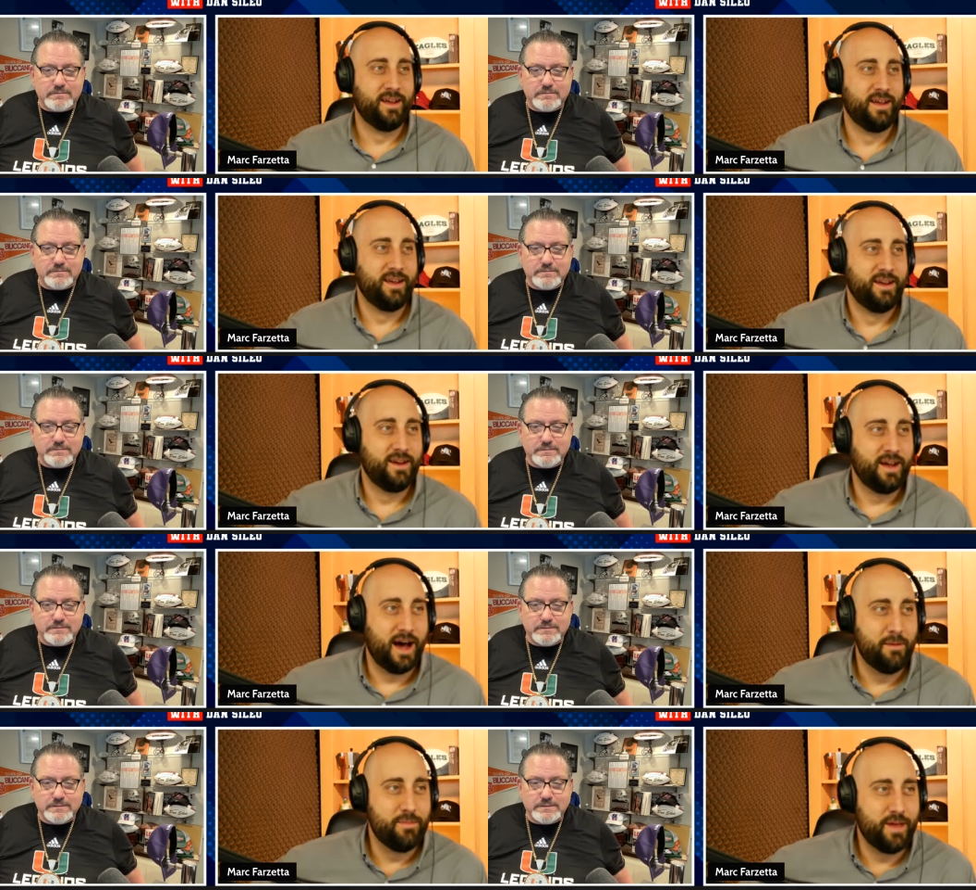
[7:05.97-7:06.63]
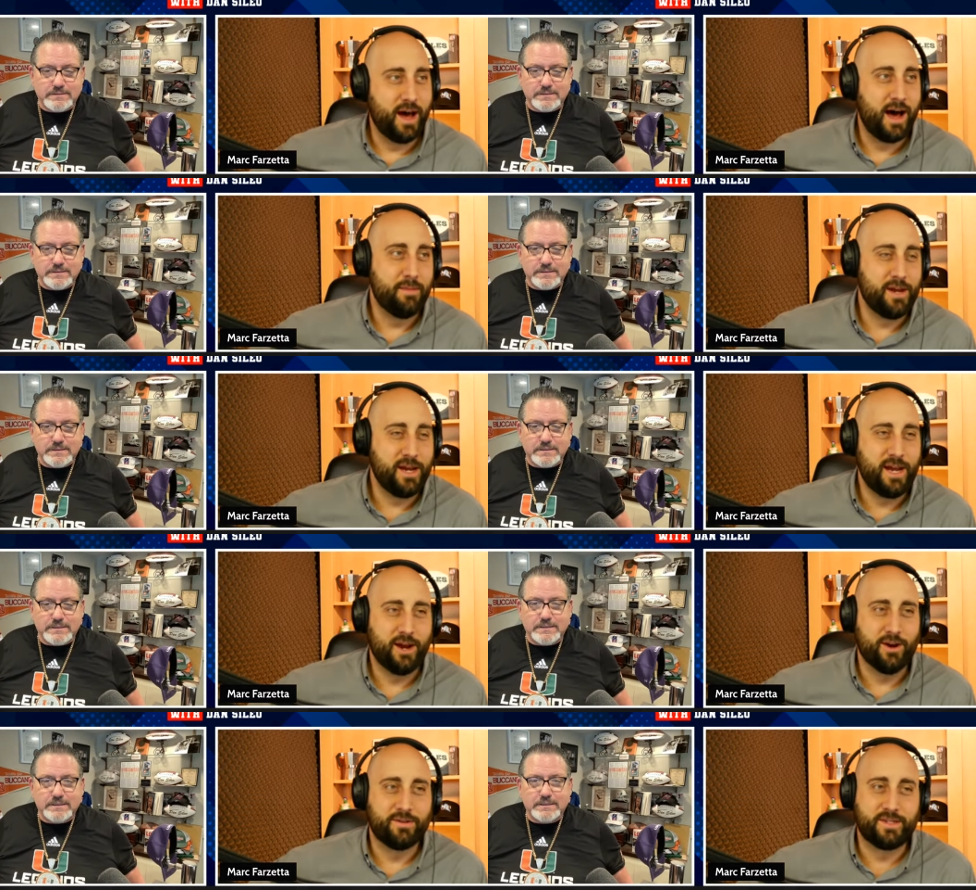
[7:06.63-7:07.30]
Speaker 1: I'm I'm here.
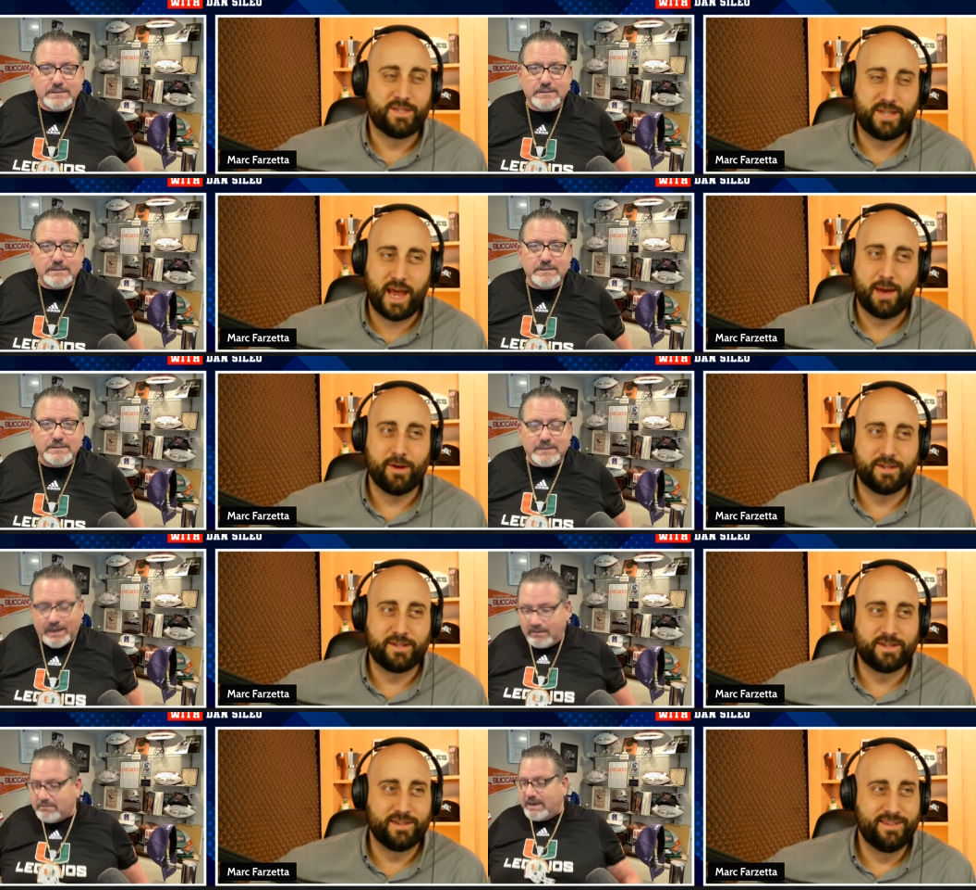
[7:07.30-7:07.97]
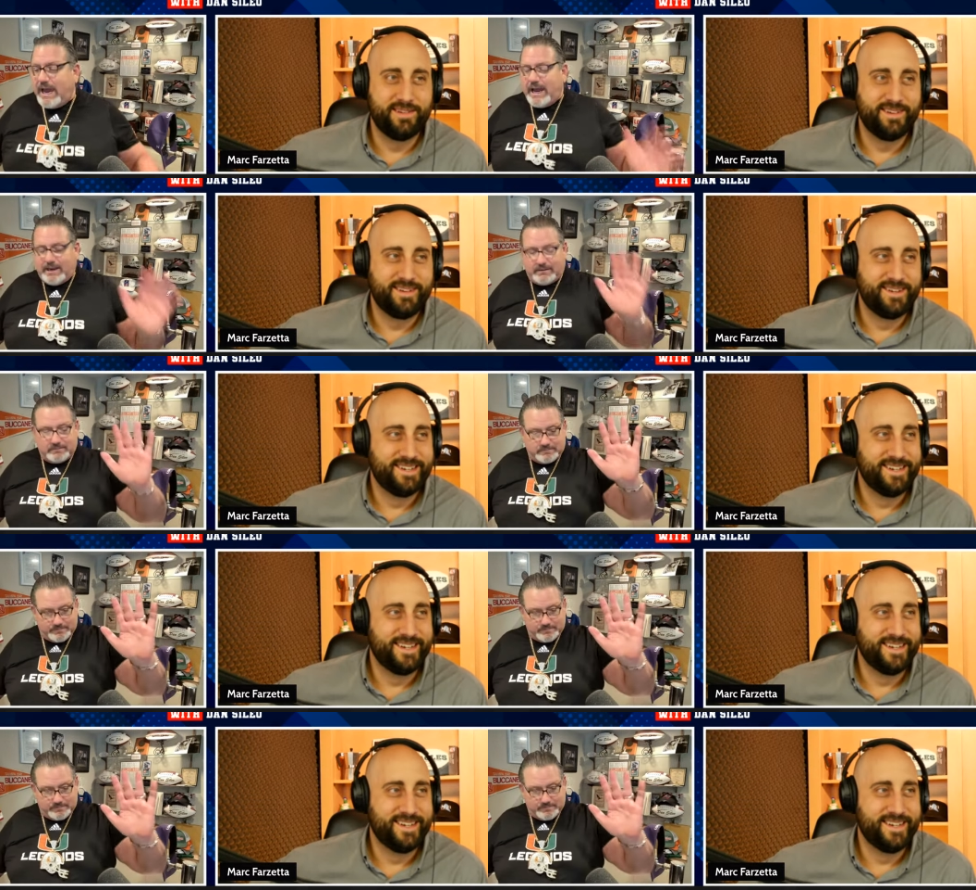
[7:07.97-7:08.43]
Damn it. Okay.